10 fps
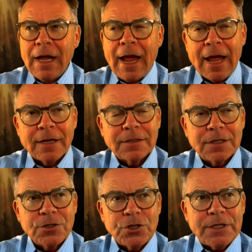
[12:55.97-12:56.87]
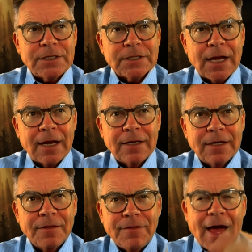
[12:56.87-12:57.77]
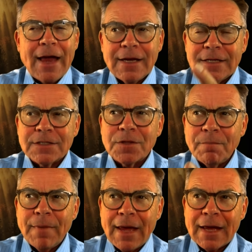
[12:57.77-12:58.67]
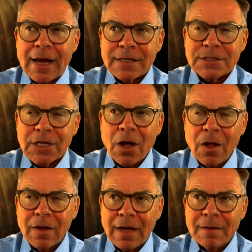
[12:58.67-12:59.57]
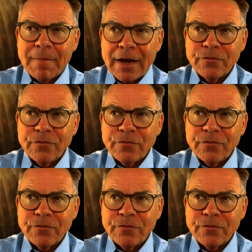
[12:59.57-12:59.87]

and she said, "That is the man I saw in my